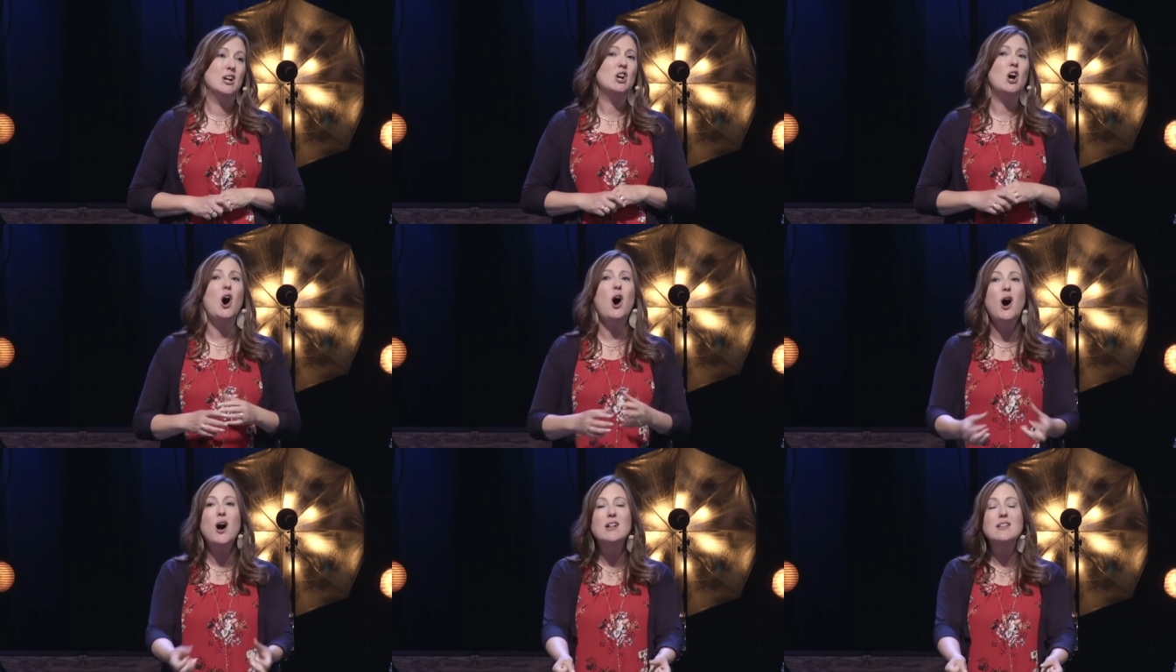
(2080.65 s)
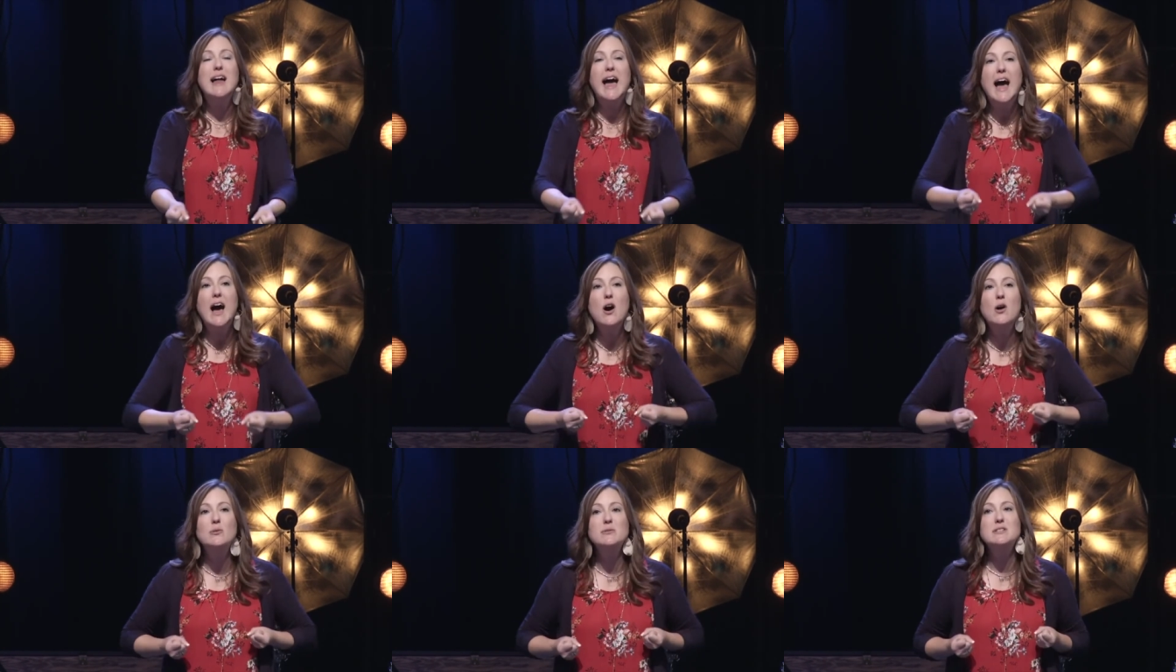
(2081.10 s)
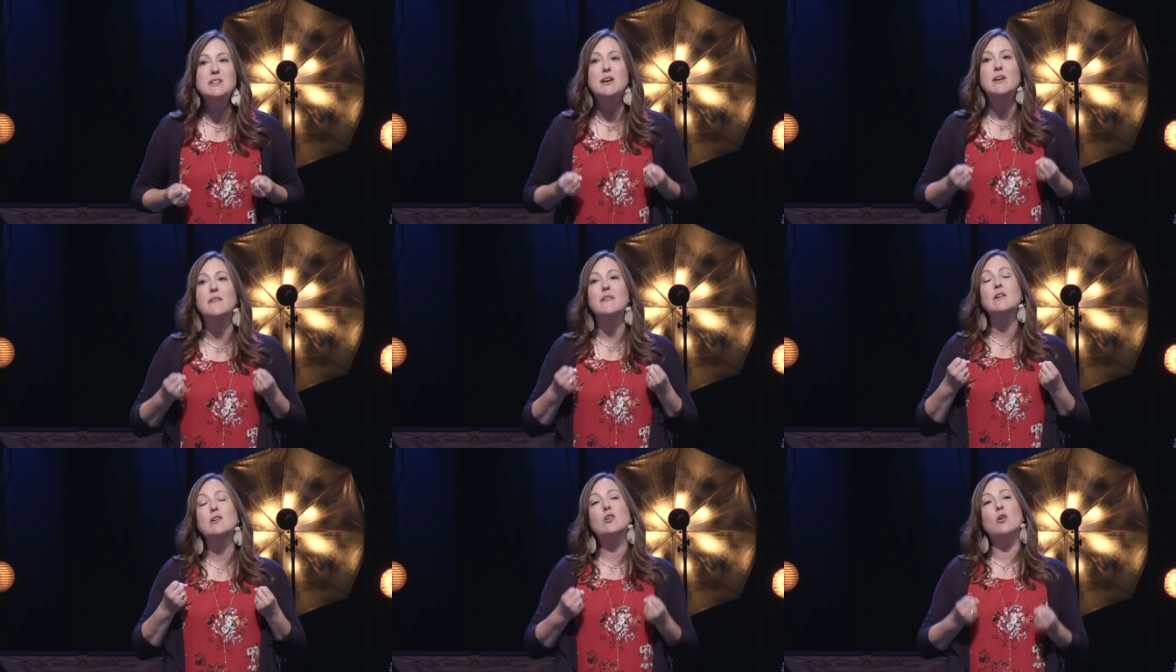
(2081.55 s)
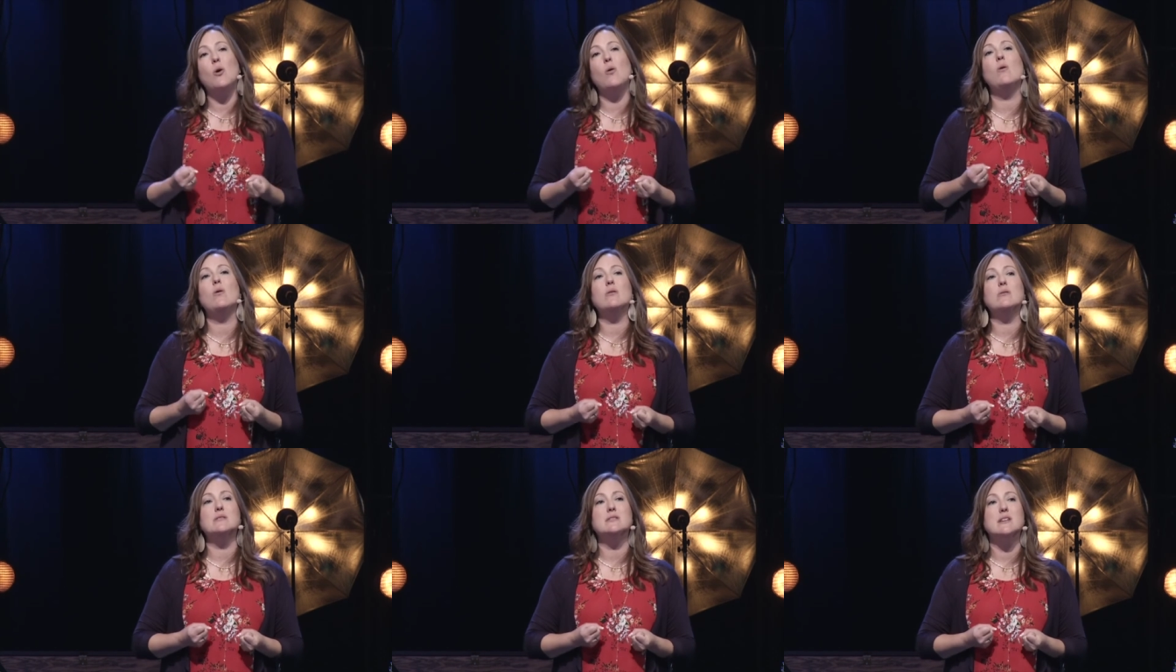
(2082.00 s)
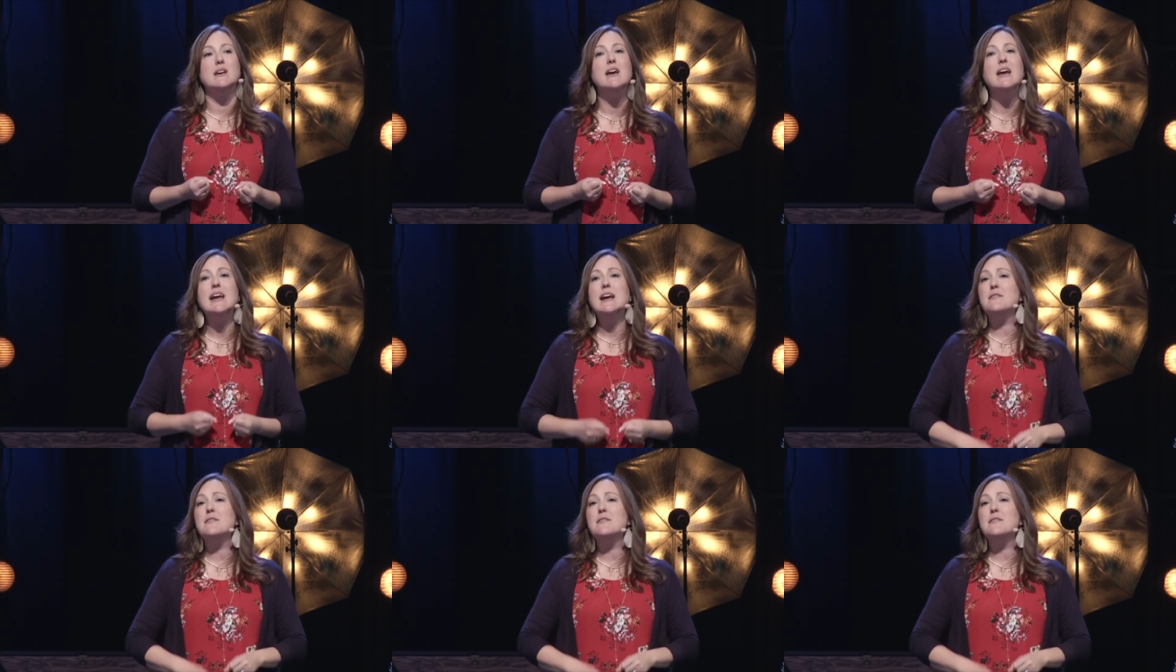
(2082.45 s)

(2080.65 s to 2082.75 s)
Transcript: Call out the gold.